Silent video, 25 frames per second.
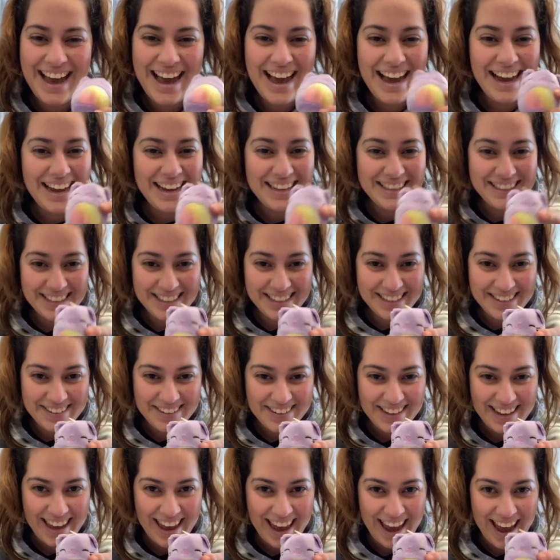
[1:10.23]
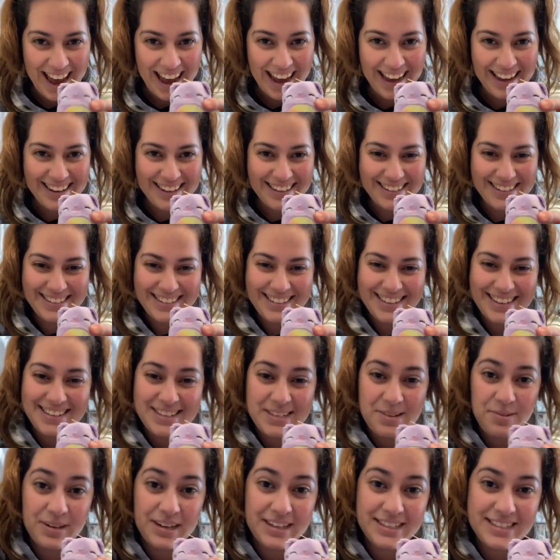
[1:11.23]
Got the little cat. Let's
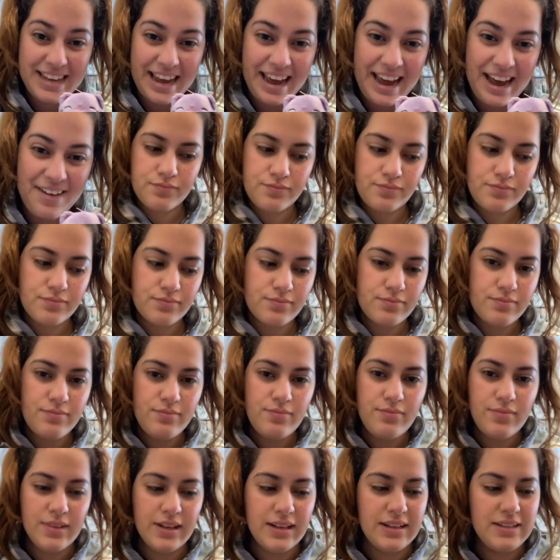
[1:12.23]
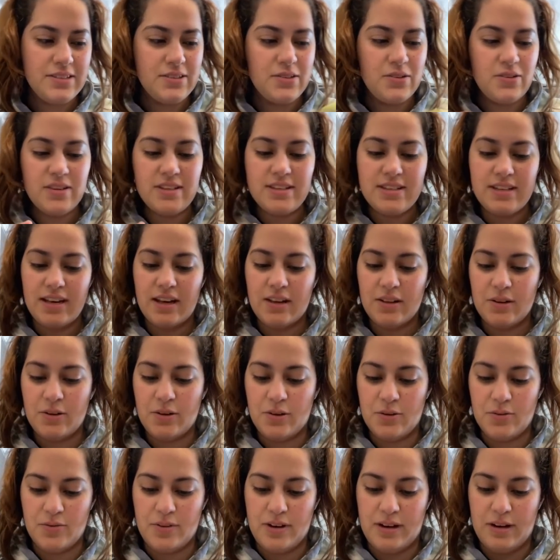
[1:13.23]
see what else I have. That's this yellow
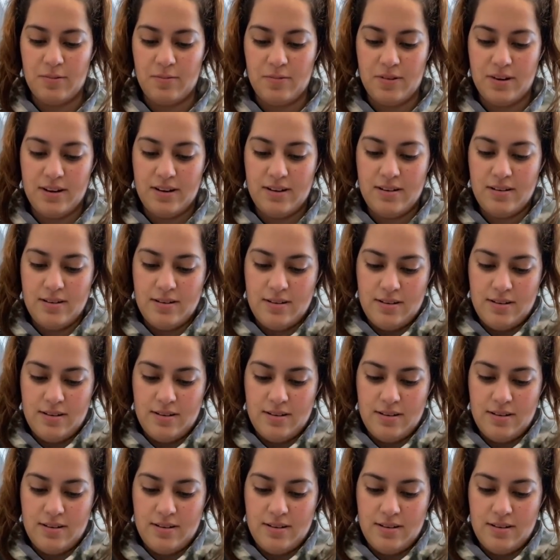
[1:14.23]
green one.